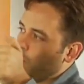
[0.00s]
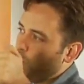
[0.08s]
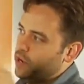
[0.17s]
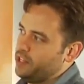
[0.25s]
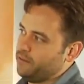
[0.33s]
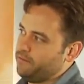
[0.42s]

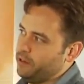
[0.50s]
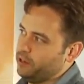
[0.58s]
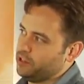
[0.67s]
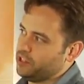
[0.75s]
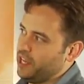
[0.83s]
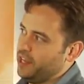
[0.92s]
create the
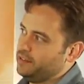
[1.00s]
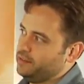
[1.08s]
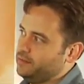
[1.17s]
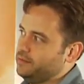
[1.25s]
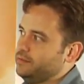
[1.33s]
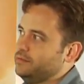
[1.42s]
field set,
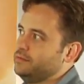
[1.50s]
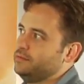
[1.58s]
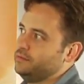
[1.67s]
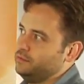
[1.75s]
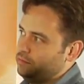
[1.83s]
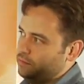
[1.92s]

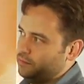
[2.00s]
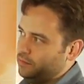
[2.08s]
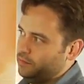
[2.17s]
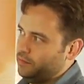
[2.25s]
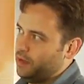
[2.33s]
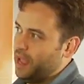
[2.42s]

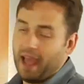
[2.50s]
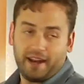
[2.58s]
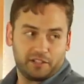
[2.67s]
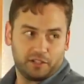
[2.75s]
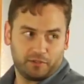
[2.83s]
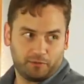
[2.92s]

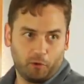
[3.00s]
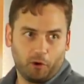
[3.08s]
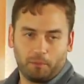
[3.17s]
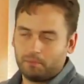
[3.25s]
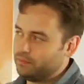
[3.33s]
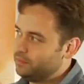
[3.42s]
add it to the
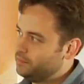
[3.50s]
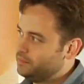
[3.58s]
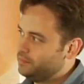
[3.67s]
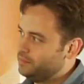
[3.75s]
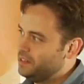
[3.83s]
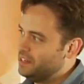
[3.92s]
form.
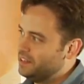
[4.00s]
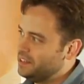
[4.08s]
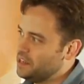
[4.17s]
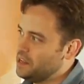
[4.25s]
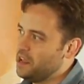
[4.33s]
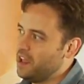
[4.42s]

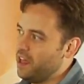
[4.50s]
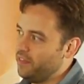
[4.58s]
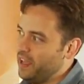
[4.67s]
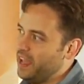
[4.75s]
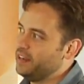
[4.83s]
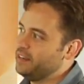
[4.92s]

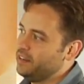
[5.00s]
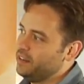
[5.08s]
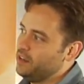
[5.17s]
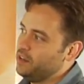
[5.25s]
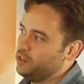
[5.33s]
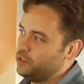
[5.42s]
And then
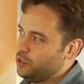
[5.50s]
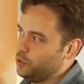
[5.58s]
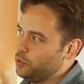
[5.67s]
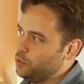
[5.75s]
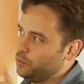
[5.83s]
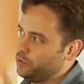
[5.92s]

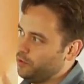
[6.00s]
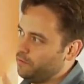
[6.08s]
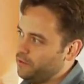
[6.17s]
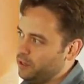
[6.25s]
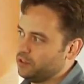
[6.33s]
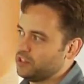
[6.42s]
to the
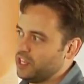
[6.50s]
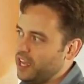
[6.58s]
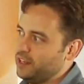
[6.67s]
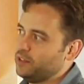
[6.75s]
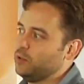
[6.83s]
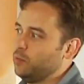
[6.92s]
field
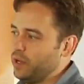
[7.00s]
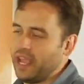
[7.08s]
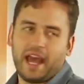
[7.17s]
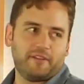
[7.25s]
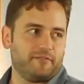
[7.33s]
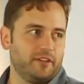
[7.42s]
set, we
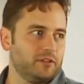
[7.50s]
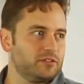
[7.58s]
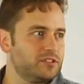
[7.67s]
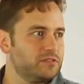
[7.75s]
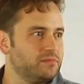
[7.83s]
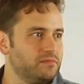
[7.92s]
add
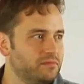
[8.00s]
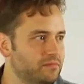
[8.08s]
fields.